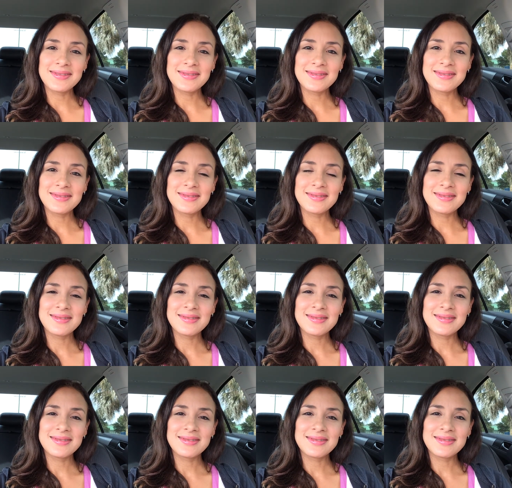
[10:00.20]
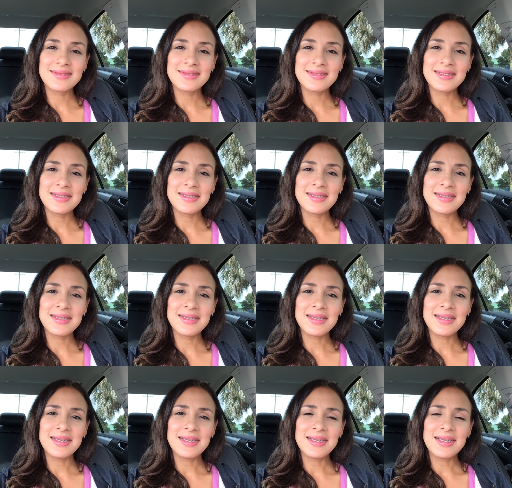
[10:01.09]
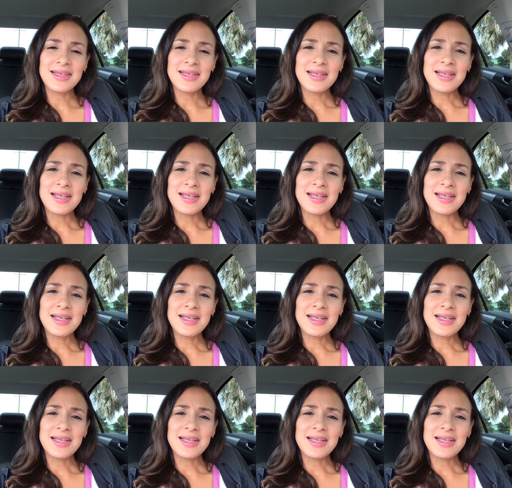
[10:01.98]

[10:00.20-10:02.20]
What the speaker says: (no one is talking)